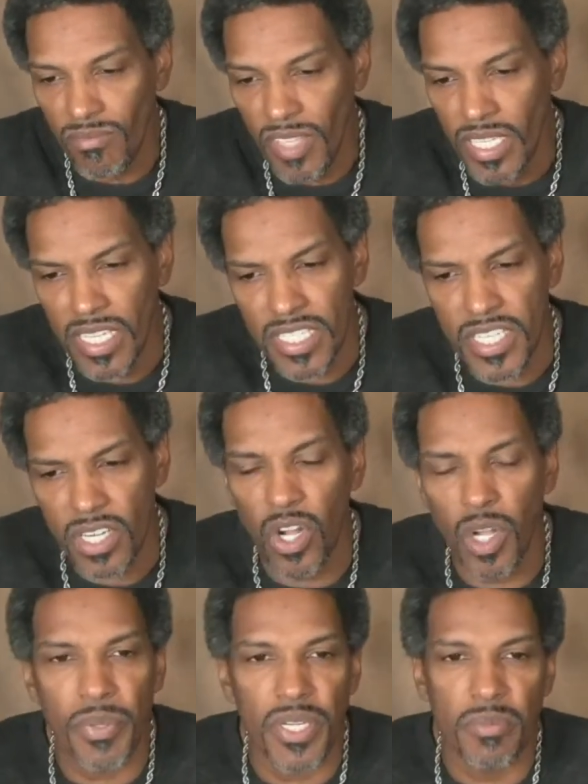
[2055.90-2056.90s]
Yes, they're
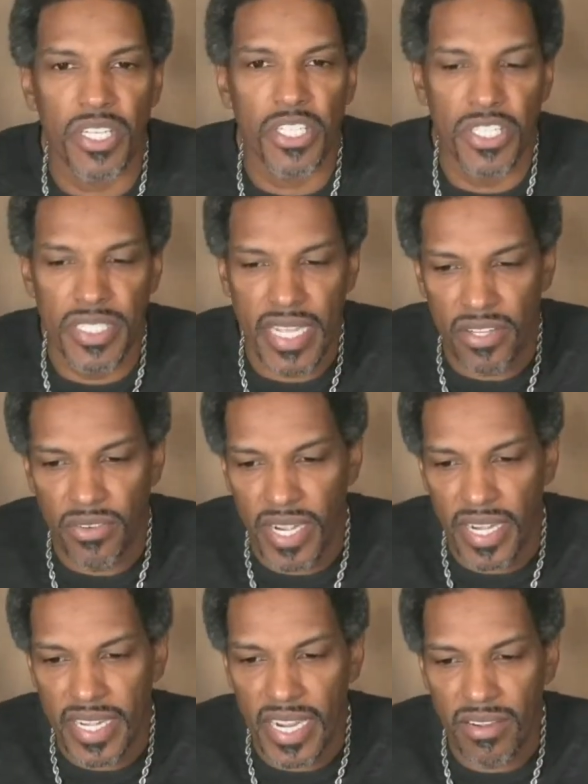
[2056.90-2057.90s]
all pretty much dead
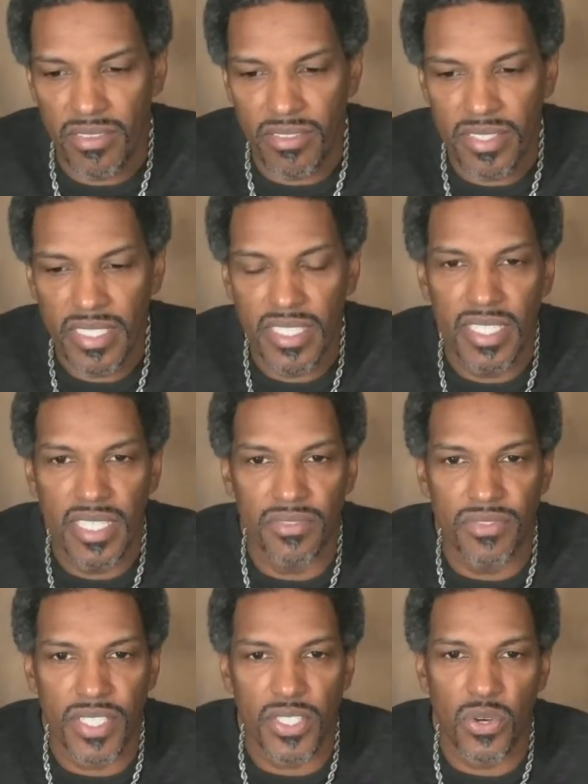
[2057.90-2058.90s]
right now,
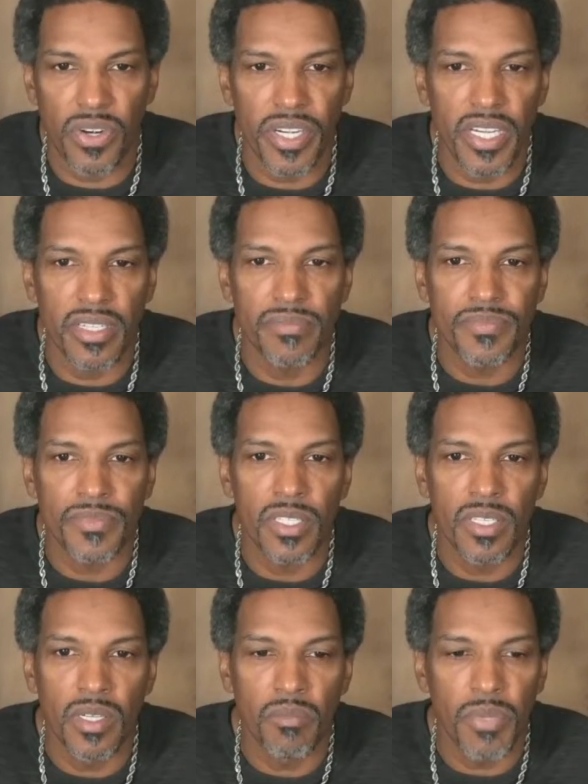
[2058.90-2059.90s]
Victoria.
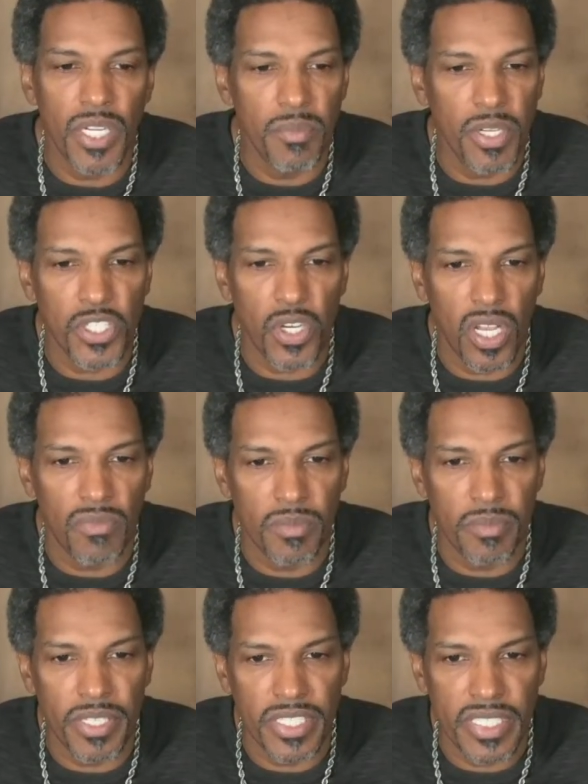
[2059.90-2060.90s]
Pretty much all of
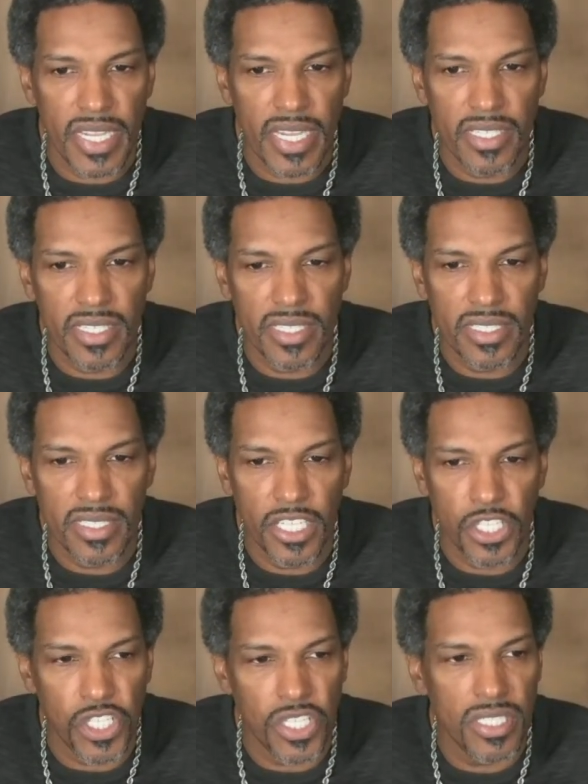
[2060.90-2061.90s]
them are dead.
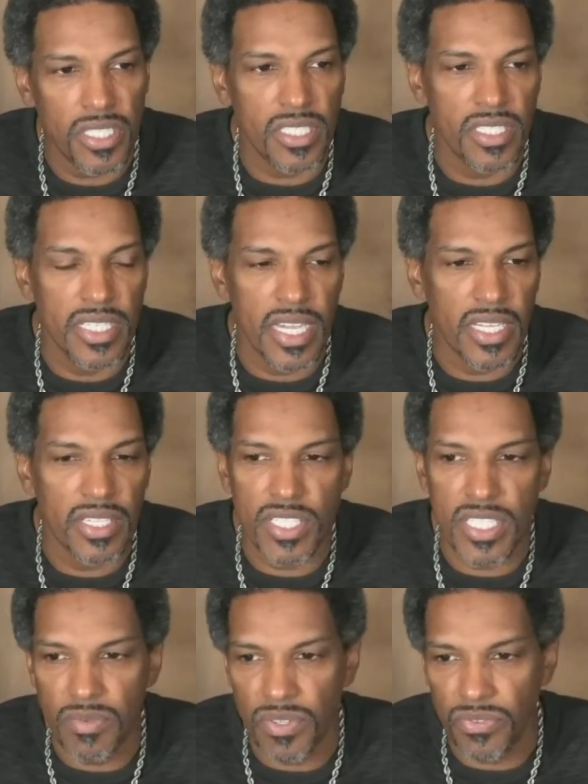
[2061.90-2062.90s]
Hitchens is dead.
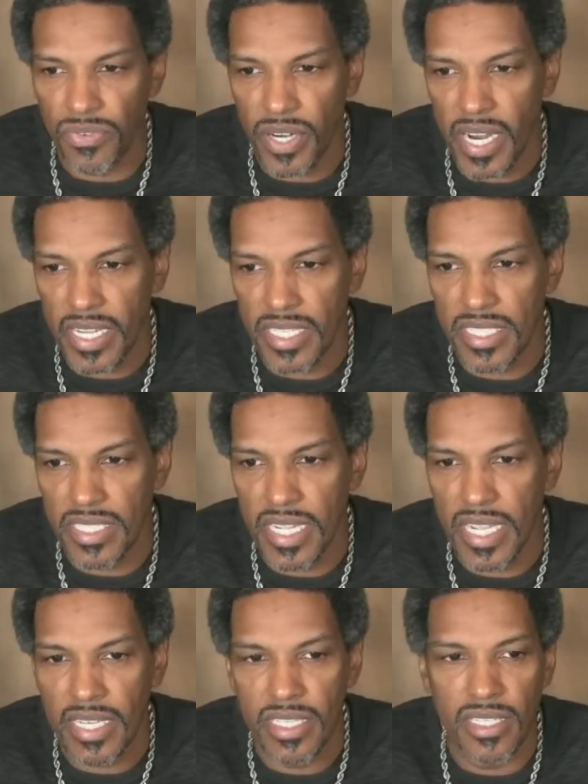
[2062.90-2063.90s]
Stephen Fry is
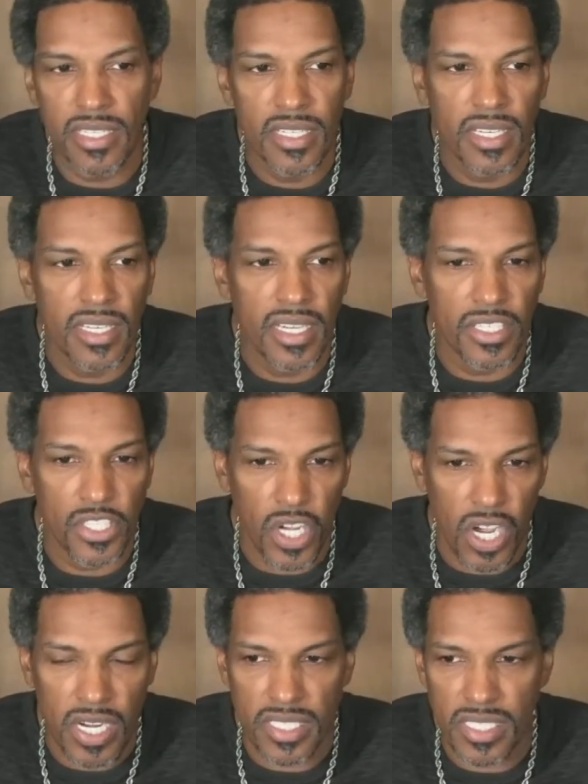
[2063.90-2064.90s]
dead.
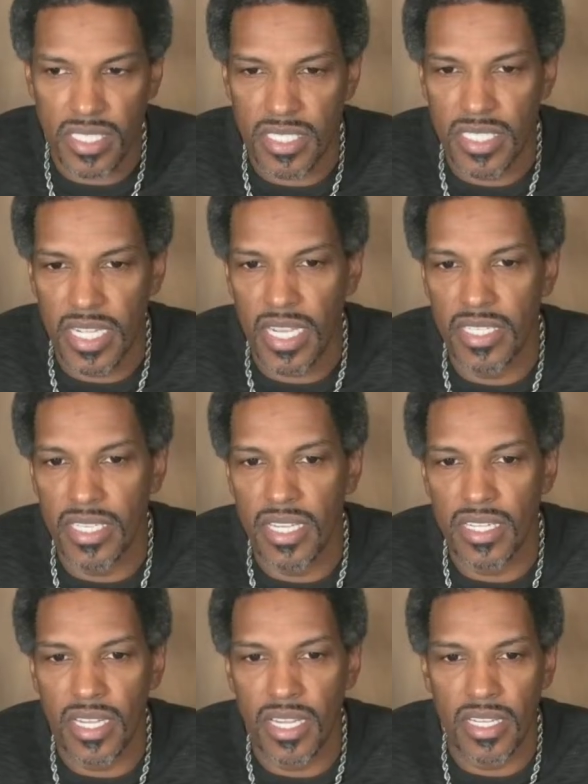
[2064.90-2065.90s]
Dawkins is dead.
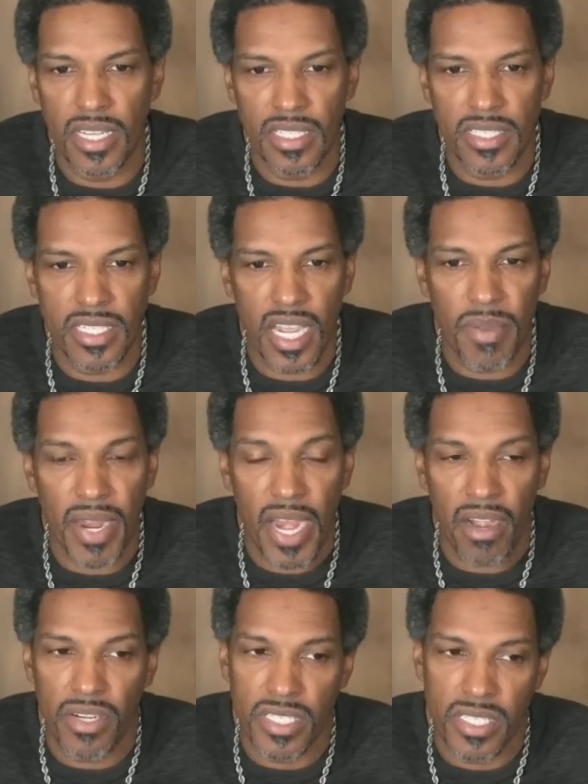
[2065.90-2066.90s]
Sam
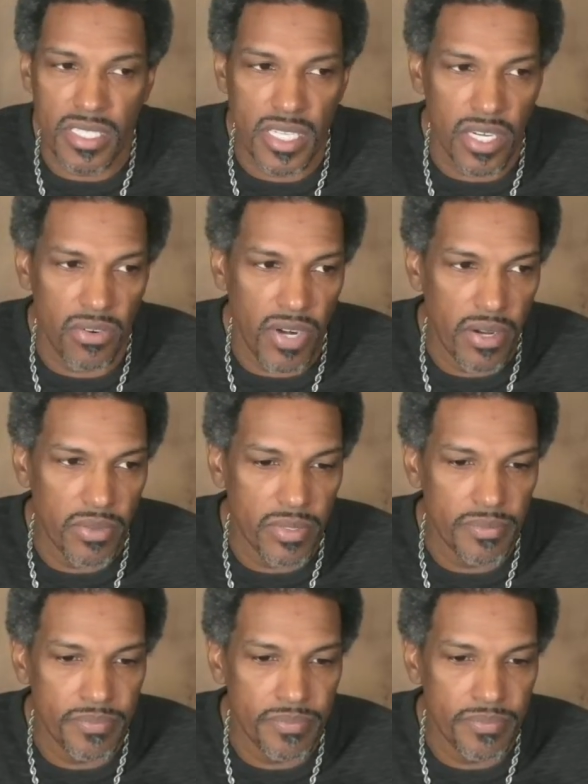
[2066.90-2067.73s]
Harris is still around.